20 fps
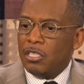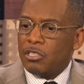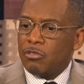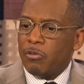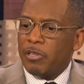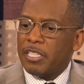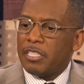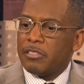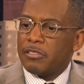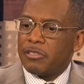
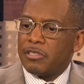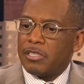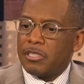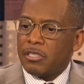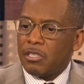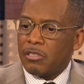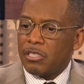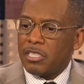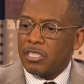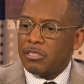20 or
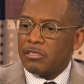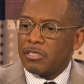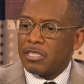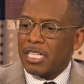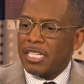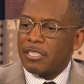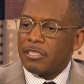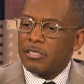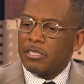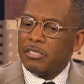30 years
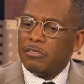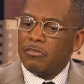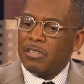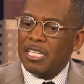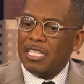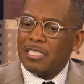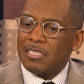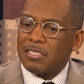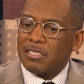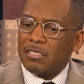later, do you
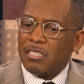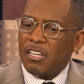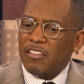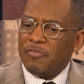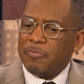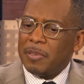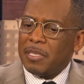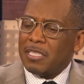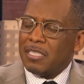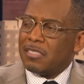think it's
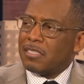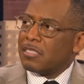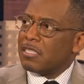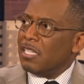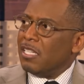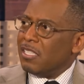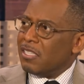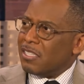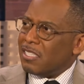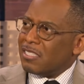tough because
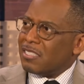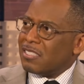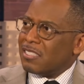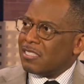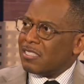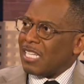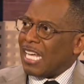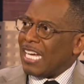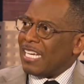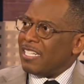the
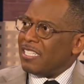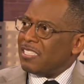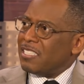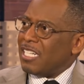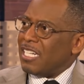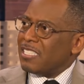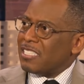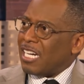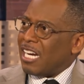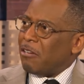society is
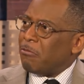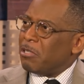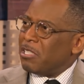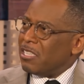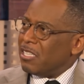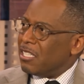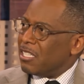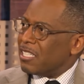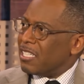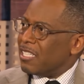changing, how we
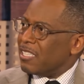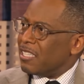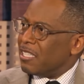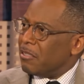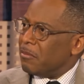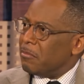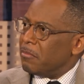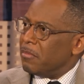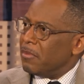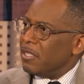look at
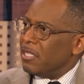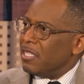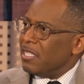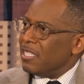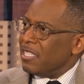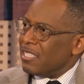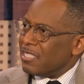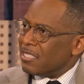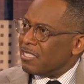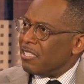them
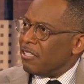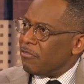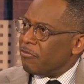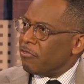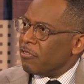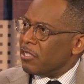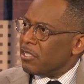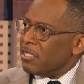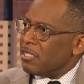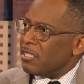is
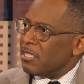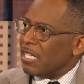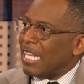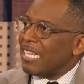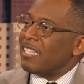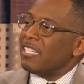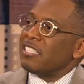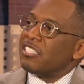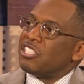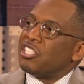different? I
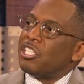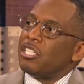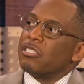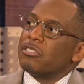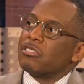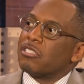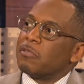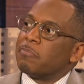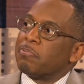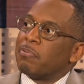think
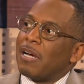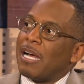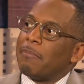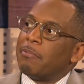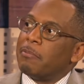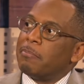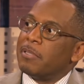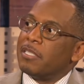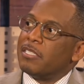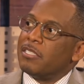Cheers could
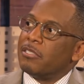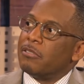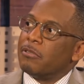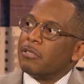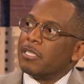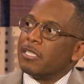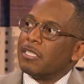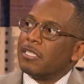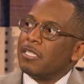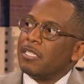probably do
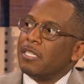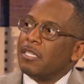it.